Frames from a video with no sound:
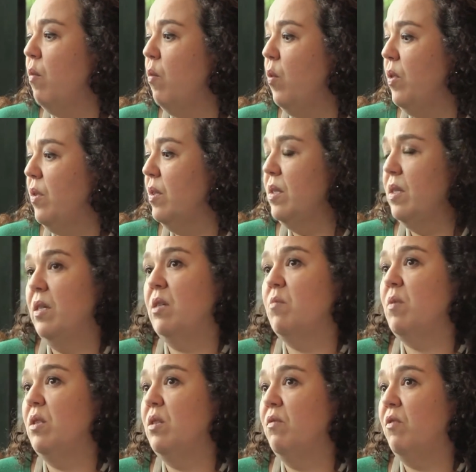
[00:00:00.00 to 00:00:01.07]
within six
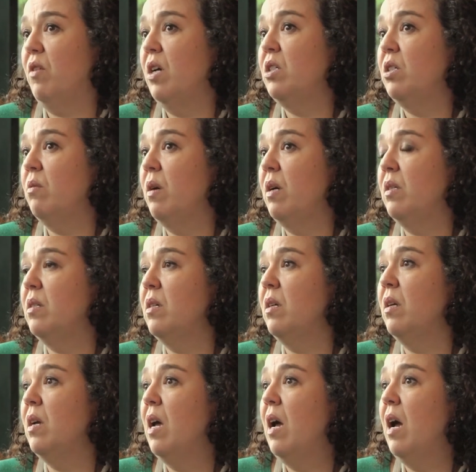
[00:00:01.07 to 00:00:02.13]
months of graduating,